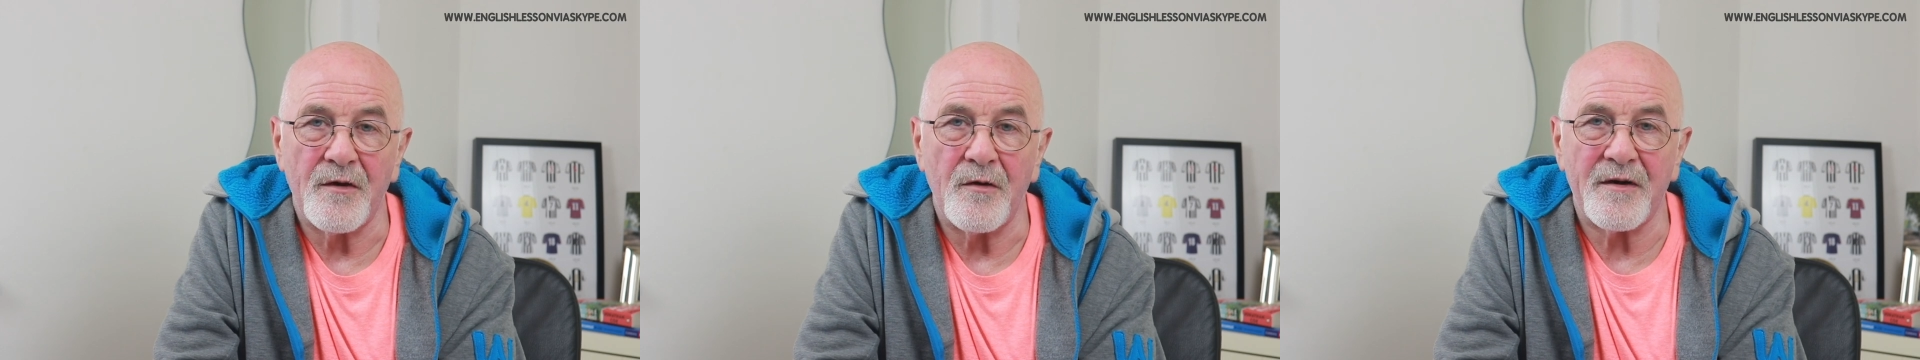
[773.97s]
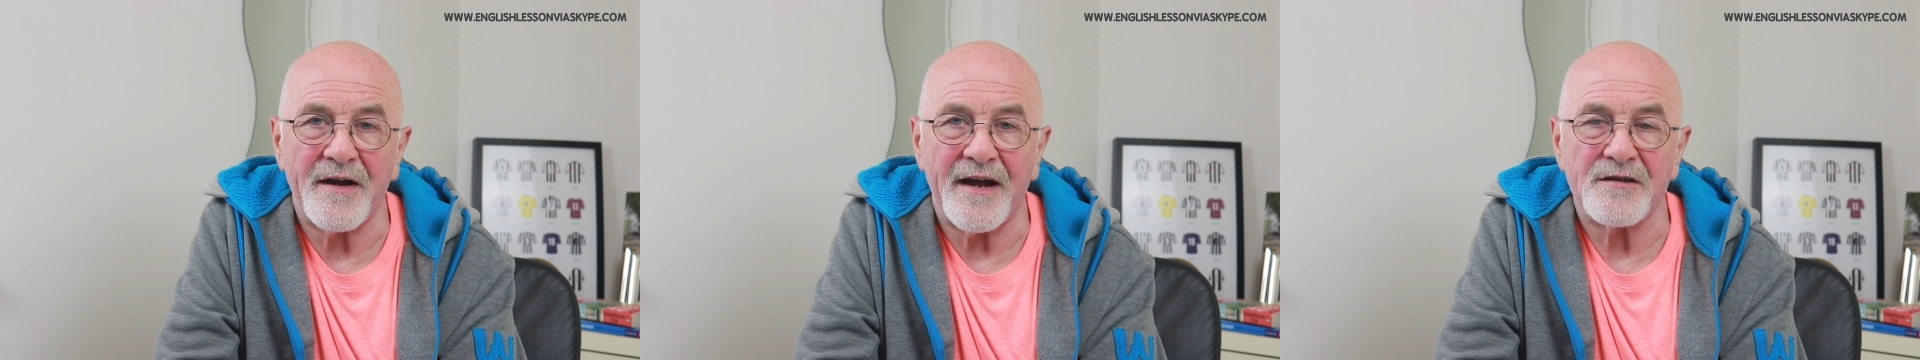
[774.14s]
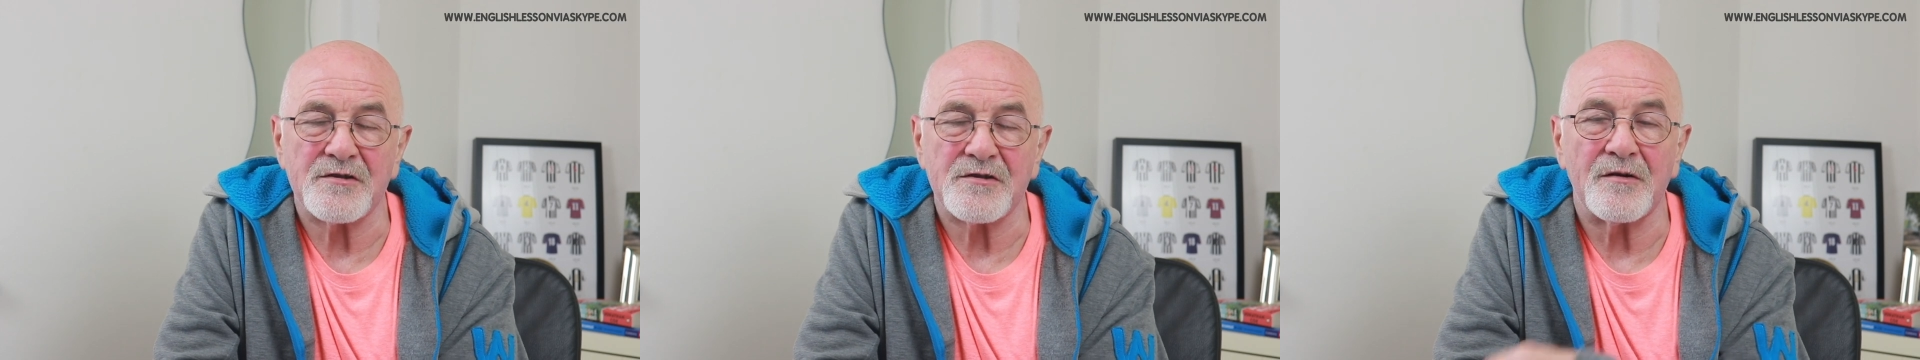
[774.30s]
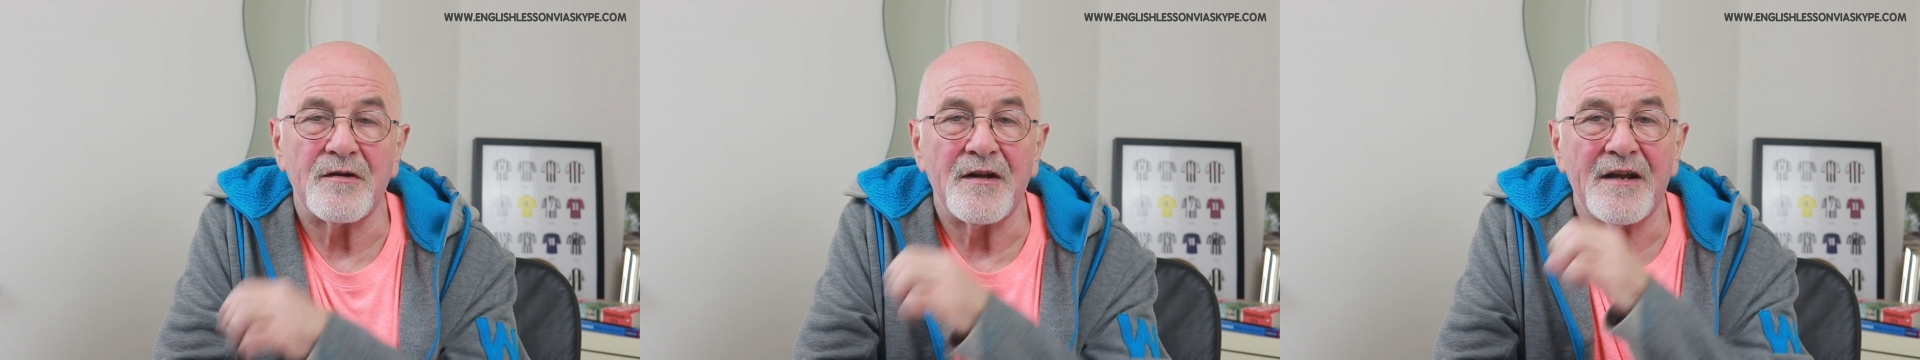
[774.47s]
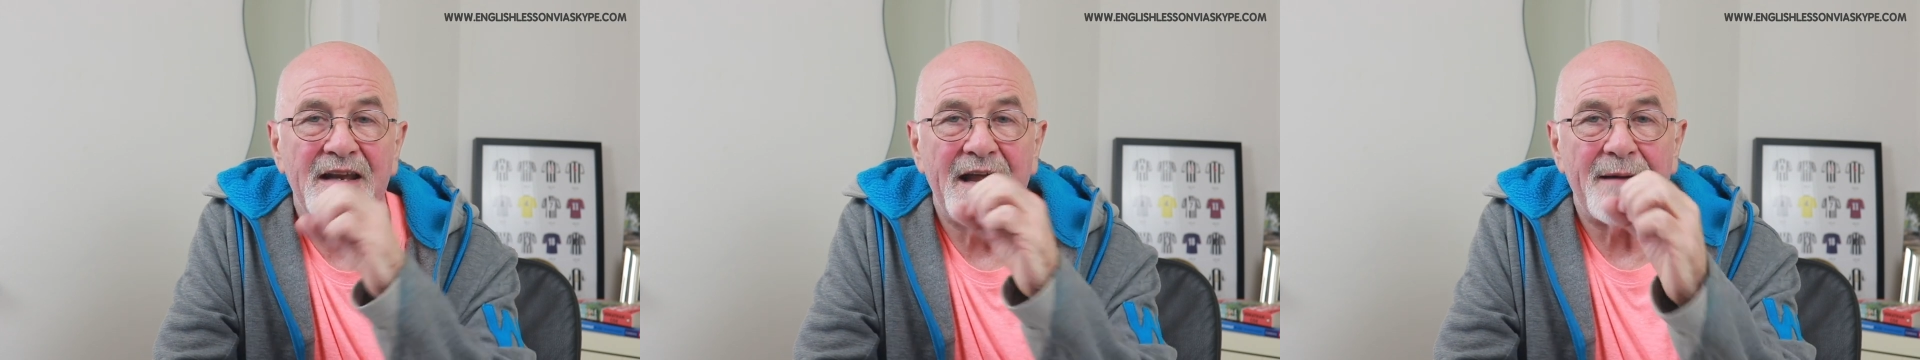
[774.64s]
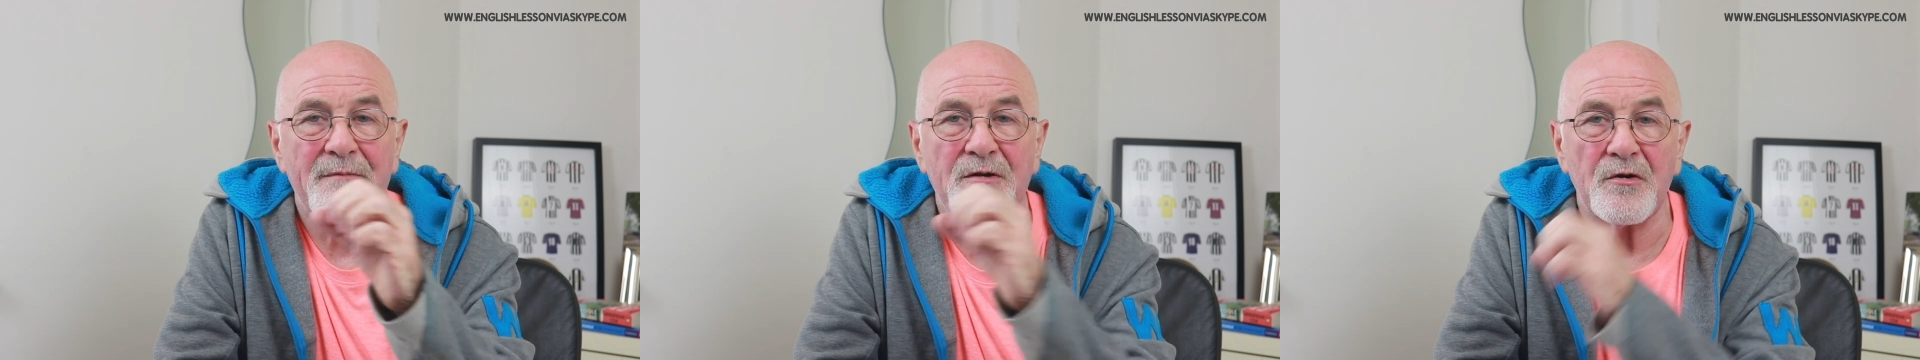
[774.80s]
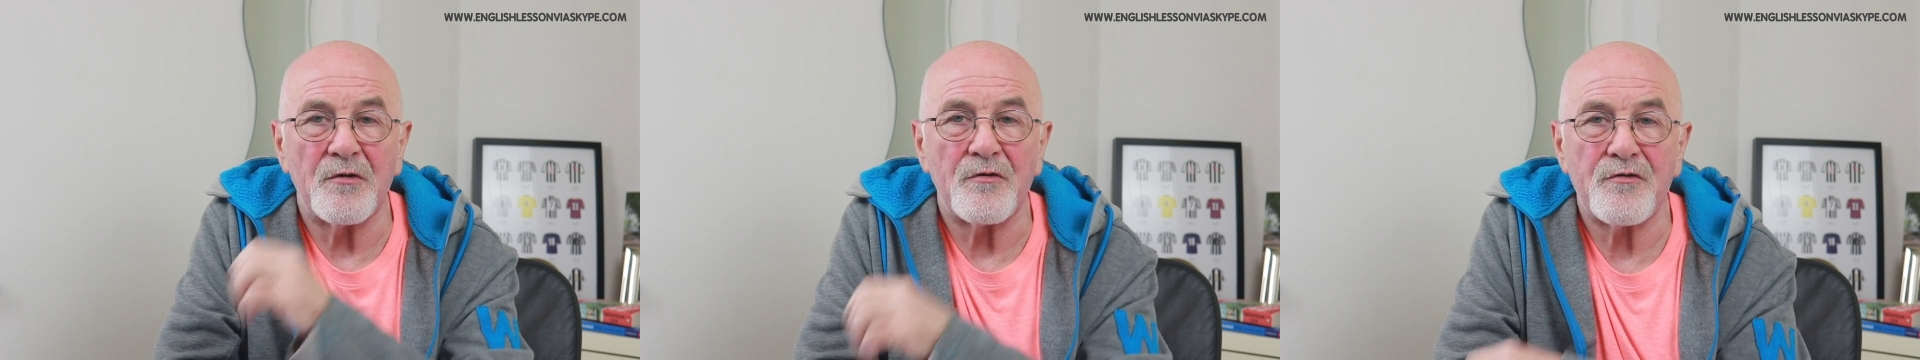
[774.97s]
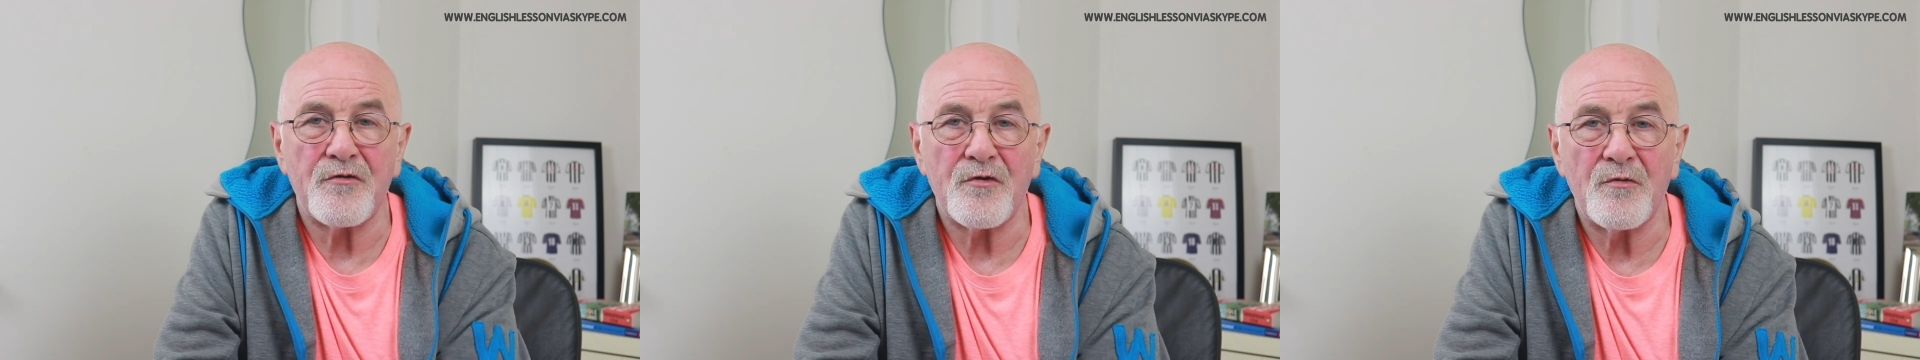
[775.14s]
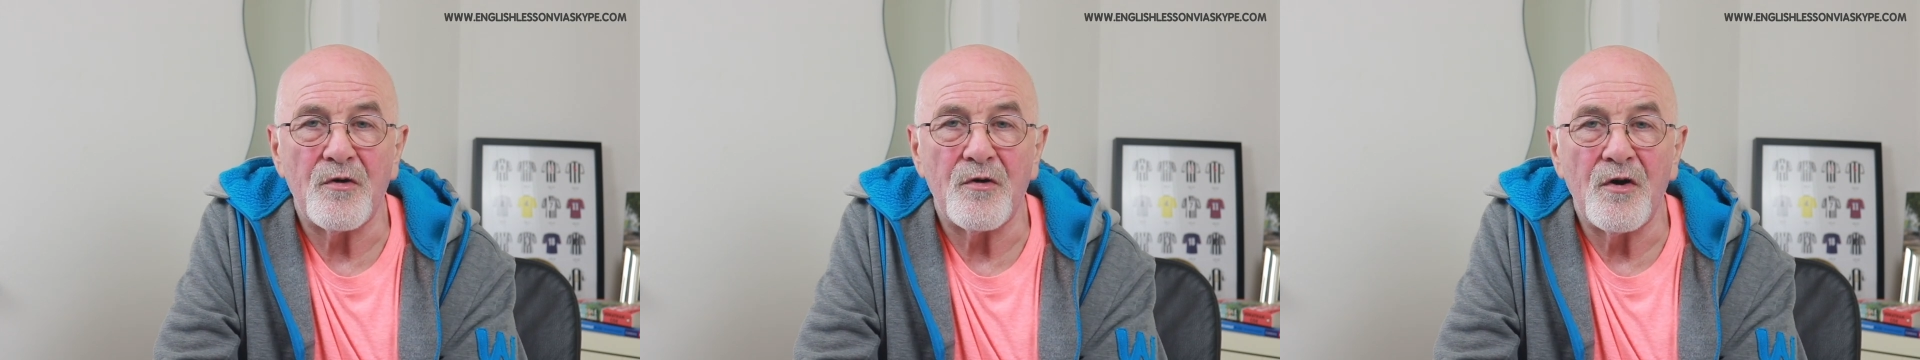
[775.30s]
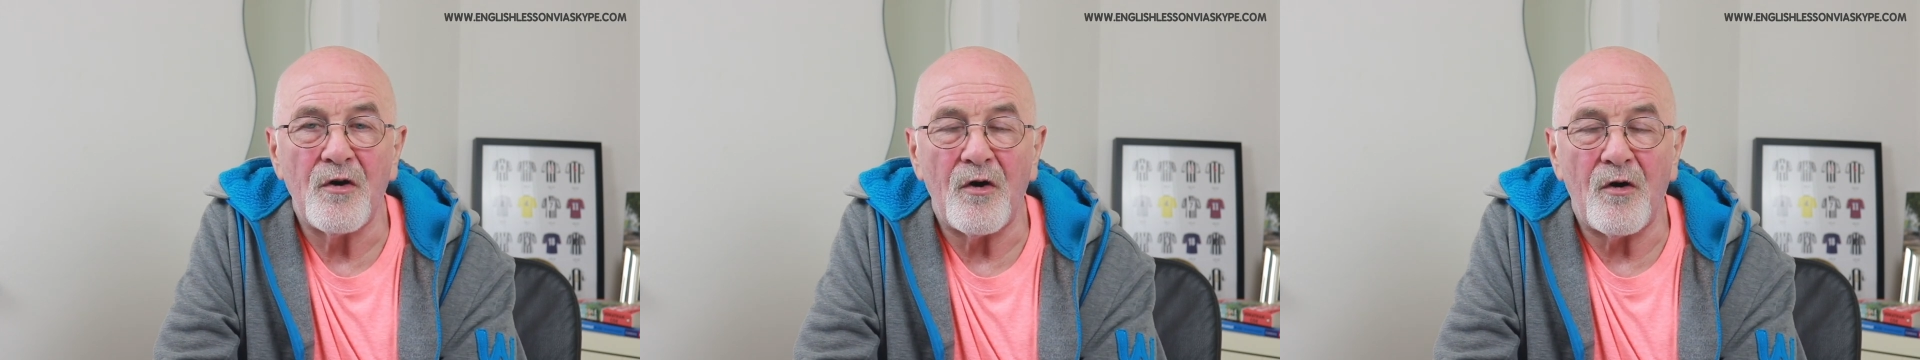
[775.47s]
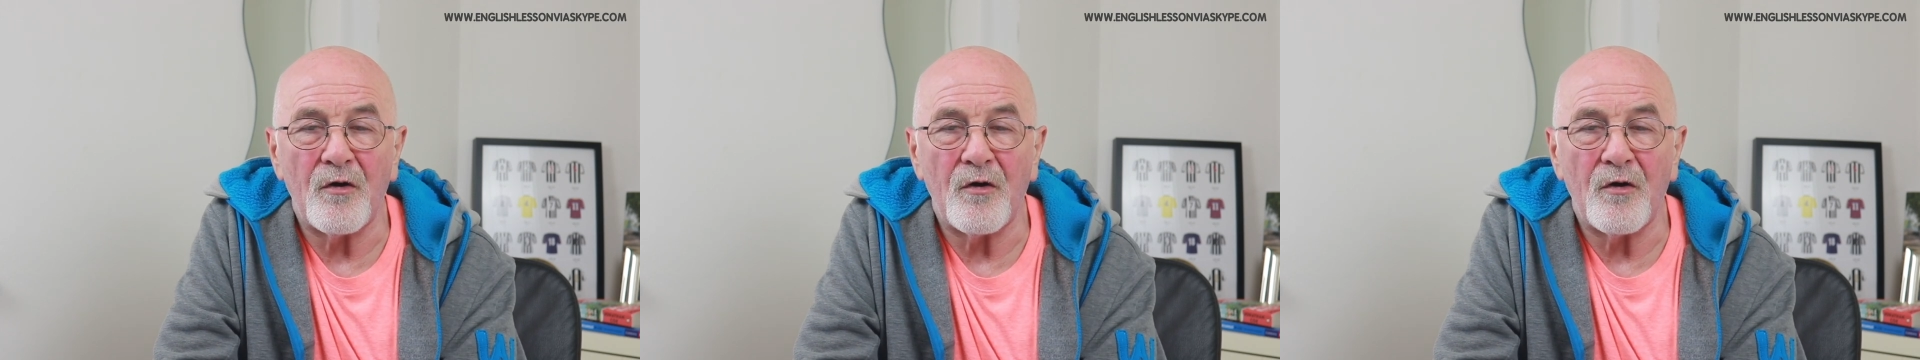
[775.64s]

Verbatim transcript: Okay, so let me go through